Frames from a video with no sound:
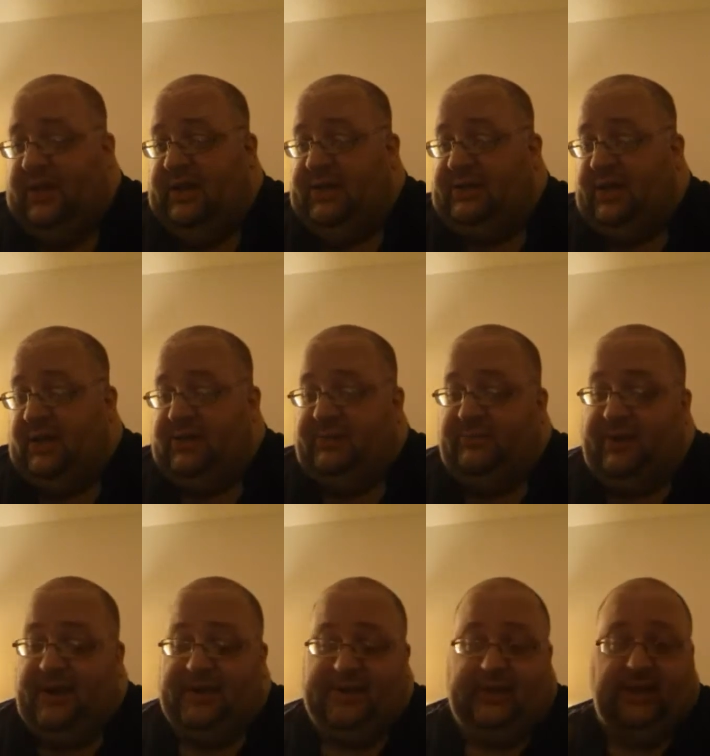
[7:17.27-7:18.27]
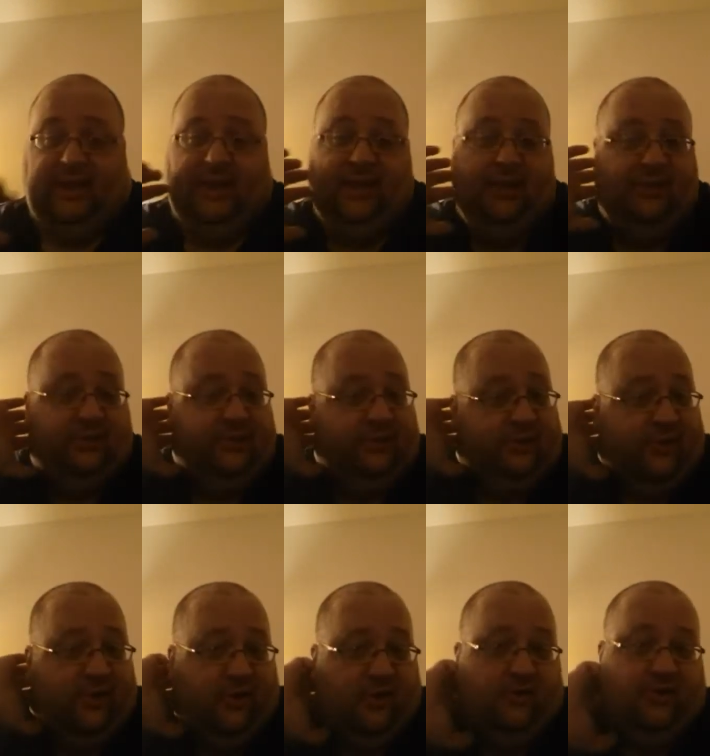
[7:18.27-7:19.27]
He talked about the Ethan
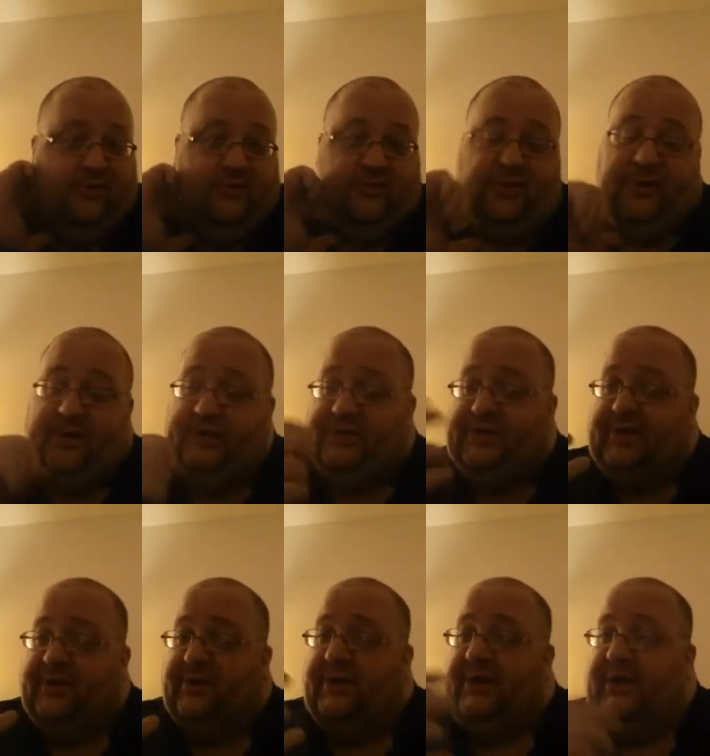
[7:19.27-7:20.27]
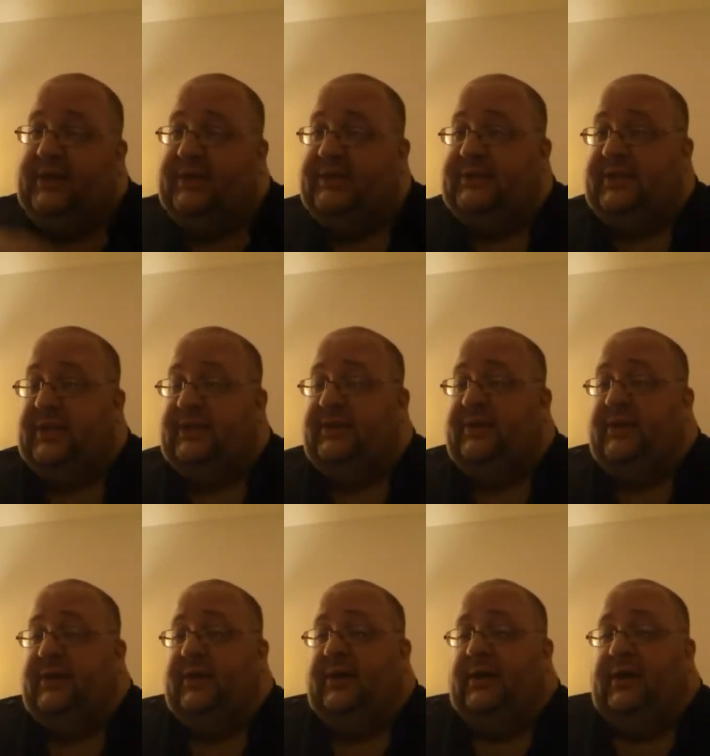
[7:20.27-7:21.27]
Carter 3 series, and
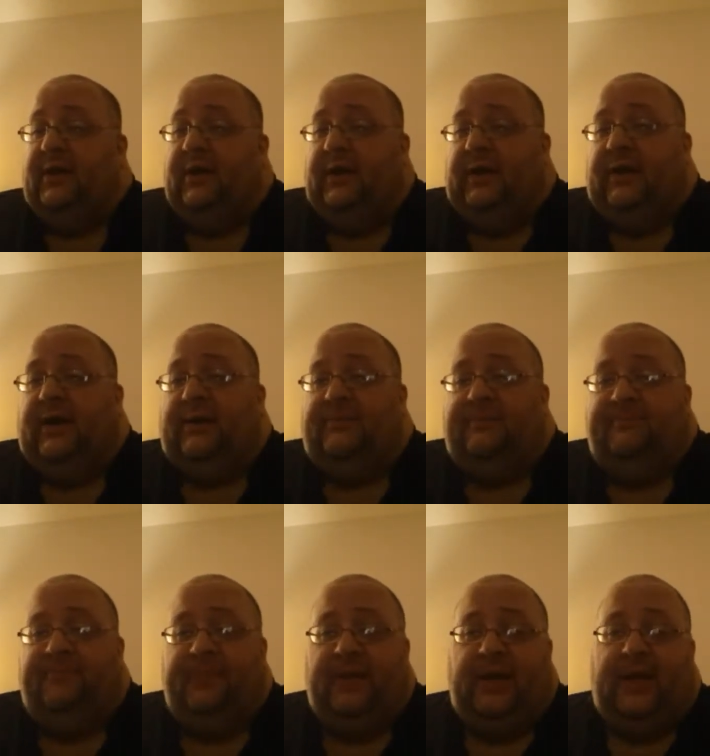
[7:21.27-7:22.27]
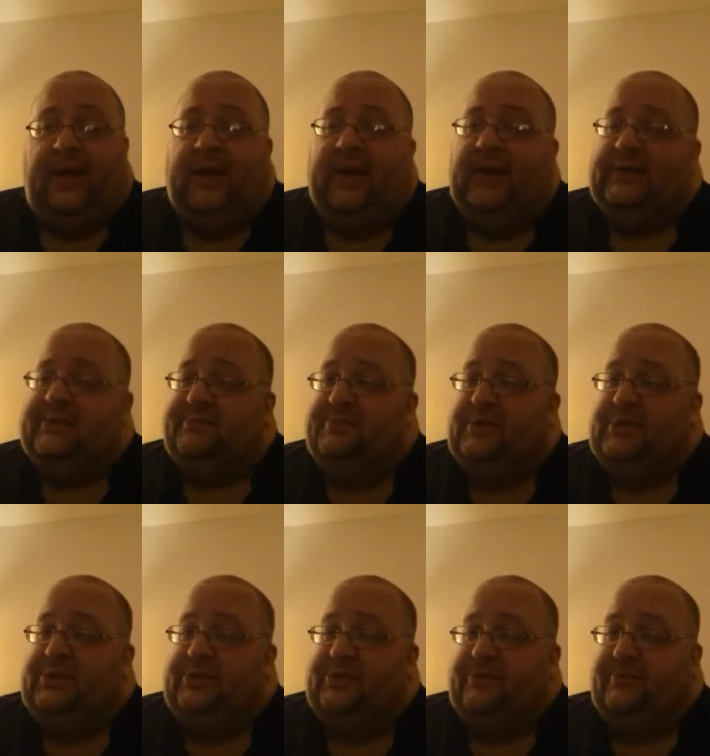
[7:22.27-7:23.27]
um, I got some
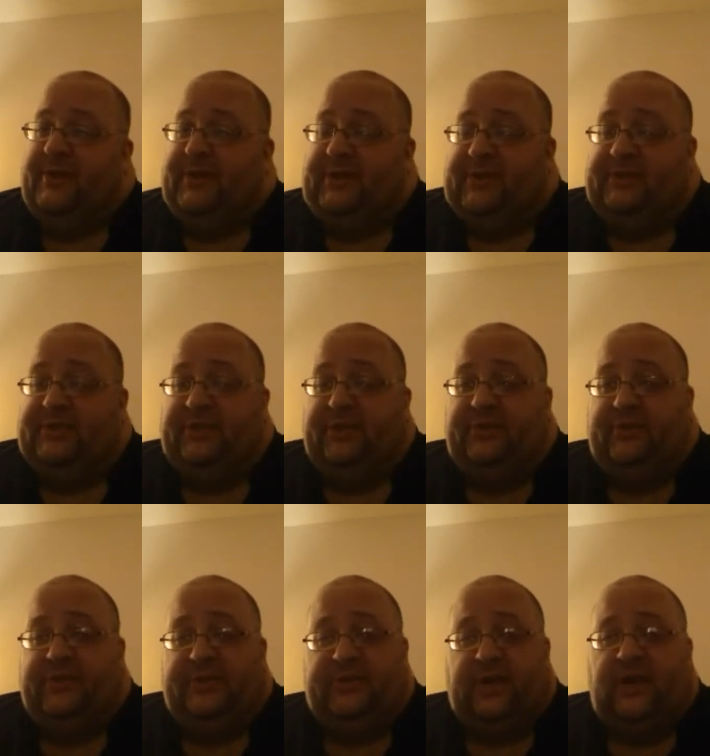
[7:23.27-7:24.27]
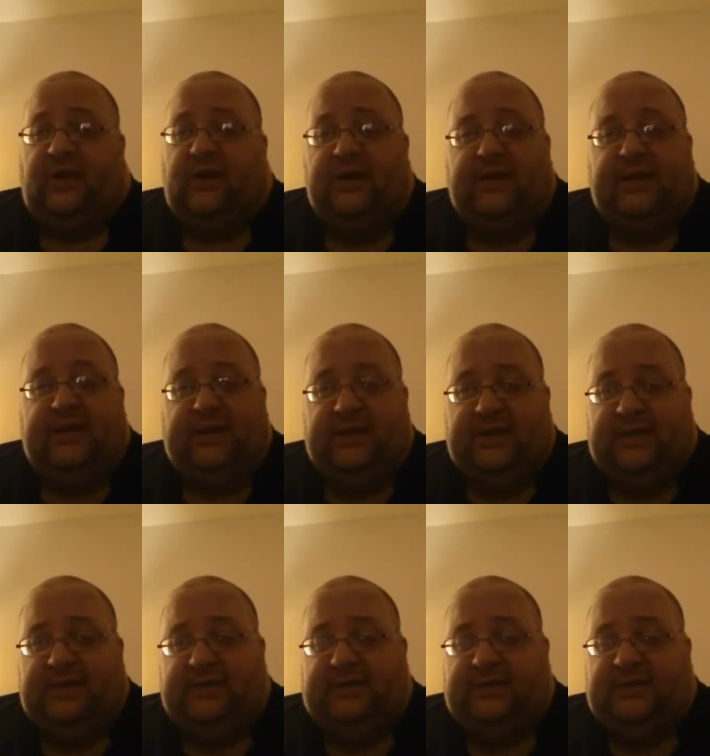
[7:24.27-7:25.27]
issues about that too, because all he
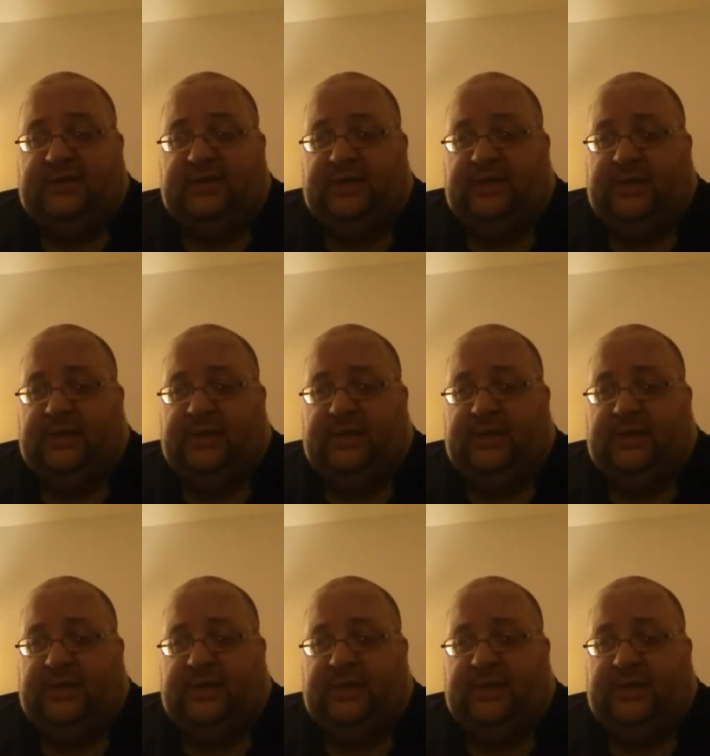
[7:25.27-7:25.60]
is